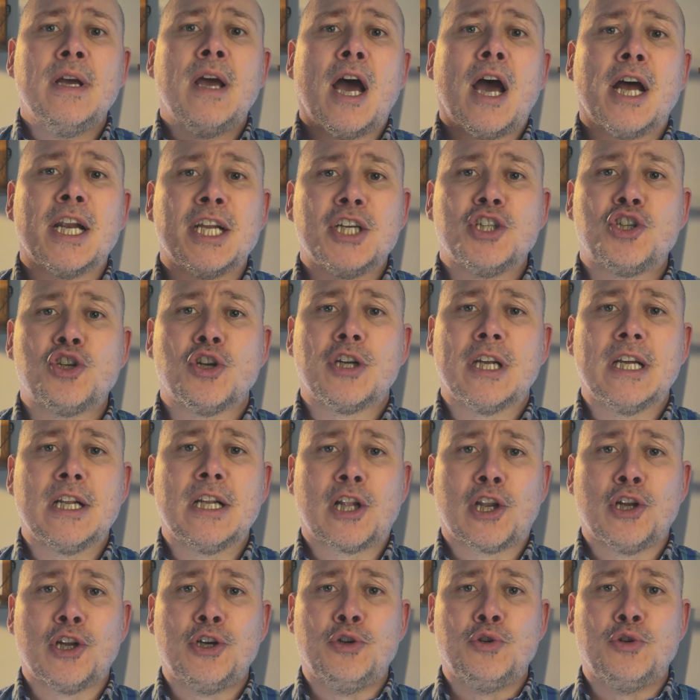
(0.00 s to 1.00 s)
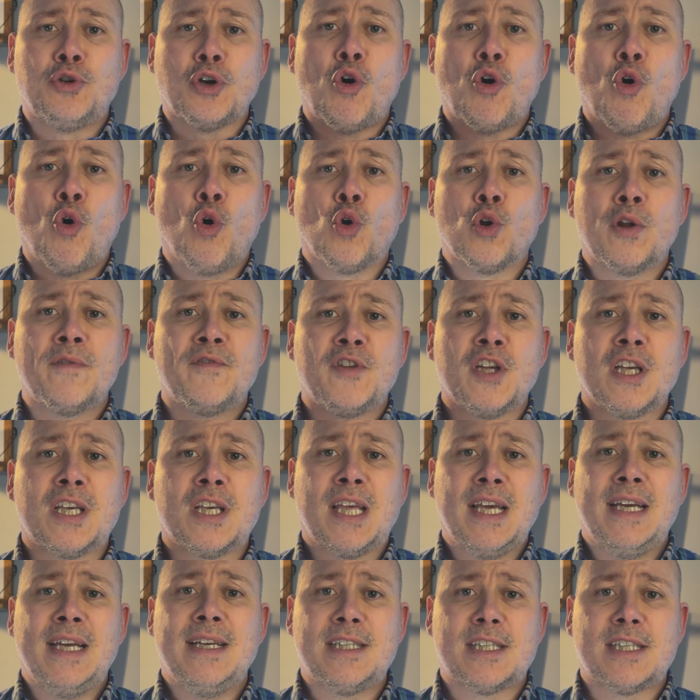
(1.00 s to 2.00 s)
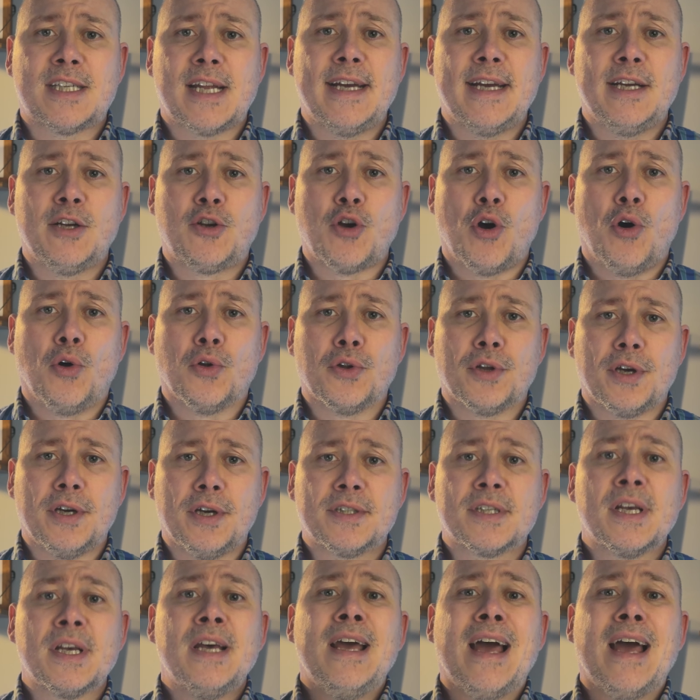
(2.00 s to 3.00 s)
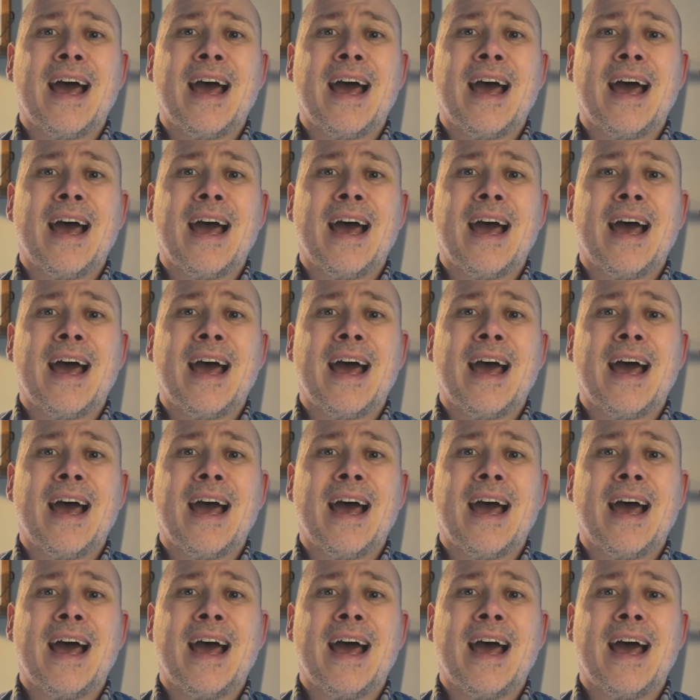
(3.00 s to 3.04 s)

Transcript: and it should include all of your key stakeholders